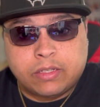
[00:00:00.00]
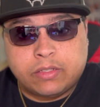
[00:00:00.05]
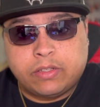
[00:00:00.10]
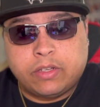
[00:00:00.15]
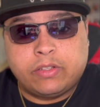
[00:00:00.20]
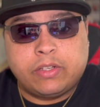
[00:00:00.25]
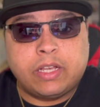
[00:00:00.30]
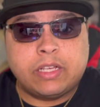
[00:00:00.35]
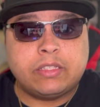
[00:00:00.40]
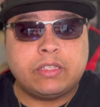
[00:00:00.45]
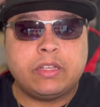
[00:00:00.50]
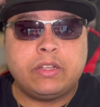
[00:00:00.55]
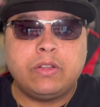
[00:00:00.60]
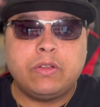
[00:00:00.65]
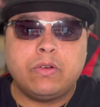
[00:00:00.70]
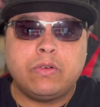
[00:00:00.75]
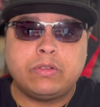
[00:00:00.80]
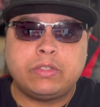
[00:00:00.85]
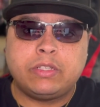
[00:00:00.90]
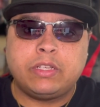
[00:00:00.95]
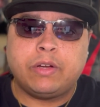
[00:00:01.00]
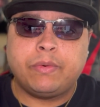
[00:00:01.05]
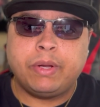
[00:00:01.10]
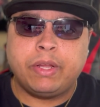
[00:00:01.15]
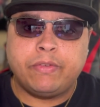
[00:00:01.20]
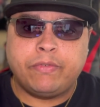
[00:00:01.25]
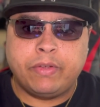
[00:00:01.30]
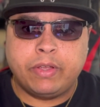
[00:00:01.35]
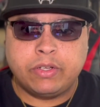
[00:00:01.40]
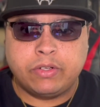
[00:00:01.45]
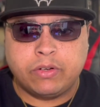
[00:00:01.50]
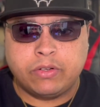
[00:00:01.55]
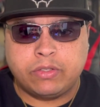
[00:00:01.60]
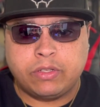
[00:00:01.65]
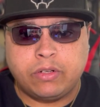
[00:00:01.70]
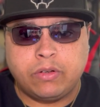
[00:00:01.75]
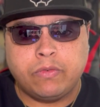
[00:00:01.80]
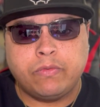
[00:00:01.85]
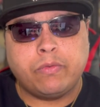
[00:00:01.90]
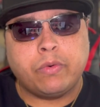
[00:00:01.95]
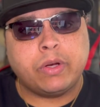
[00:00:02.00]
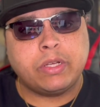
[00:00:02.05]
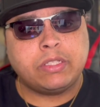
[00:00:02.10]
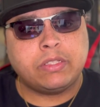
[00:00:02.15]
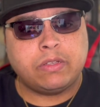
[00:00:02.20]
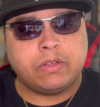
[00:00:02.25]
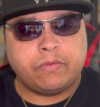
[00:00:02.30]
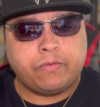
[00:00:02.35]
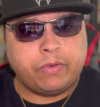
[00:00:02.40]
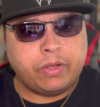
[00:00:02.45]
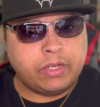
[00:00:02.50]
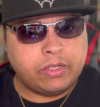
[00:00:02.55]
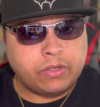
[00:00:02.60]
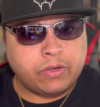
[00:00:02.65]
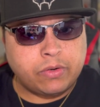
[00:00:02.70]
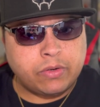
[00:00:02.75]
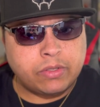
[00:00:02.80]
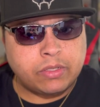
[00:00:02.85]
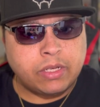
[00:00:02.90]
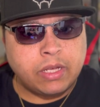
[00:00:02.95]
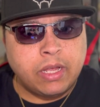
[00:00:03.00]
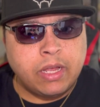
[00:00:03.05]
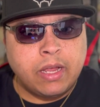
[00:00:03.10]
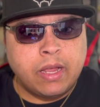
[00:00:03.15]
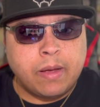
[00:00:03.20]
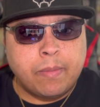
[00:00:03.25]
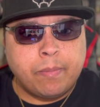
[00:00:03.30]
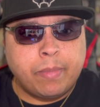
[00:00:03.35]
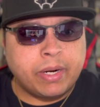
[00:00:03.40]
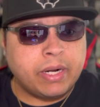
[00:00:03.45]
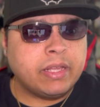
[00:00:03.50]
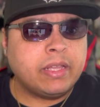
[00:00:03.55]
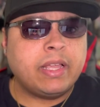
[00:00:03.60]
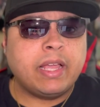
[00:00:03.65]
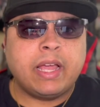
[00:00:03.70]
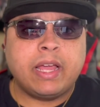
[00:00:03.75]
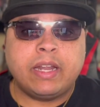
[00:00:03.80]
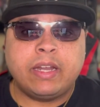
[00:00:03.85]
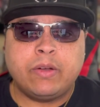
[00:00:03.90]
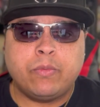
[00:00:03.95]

such as the new Siri features, the new voice features. But again,